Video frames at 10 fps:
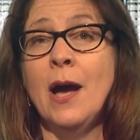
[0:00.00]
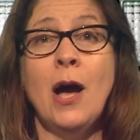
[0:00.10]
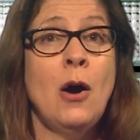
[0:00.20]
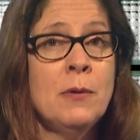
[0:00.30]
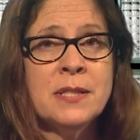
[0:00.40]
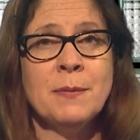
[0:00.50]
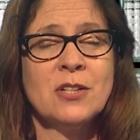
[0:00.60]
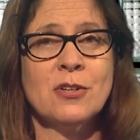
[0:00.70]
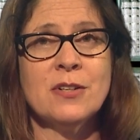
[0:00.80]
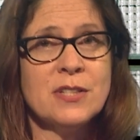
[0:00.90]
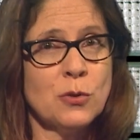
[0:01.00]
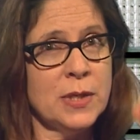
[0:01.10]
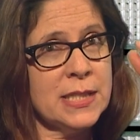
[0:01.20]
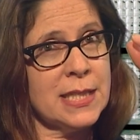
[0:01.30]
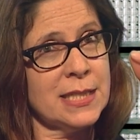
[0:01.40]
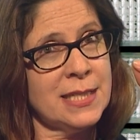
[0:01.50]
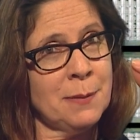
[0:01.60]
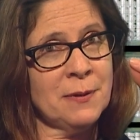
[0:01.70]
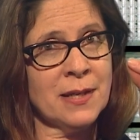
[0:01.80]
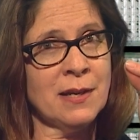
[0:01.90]
Always make sure to squeeze the
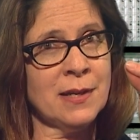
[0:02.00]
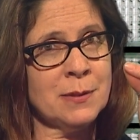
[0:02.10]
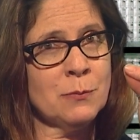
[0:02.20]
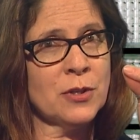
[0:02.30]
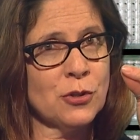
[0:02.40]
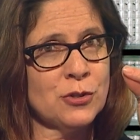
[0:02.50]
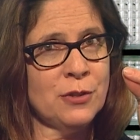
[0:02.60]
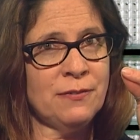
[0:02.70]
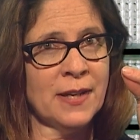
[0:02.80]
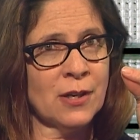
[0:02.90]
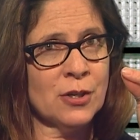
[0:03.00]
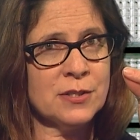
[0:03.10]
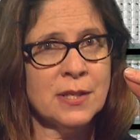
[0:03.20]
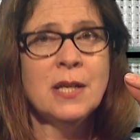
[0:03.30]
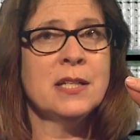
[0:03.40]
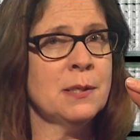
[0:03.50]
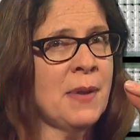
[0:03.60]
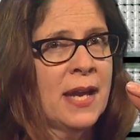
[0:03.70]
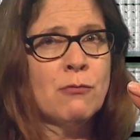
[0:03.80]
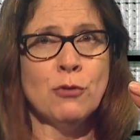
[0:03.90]
tip of the condom with your two fingers to
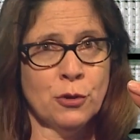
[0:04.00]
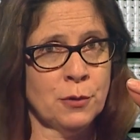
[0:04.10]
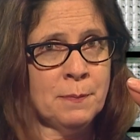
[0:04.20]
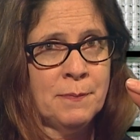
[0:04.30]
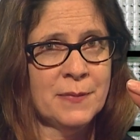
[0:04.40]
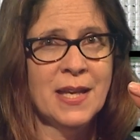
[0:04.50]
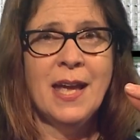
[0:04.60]
make room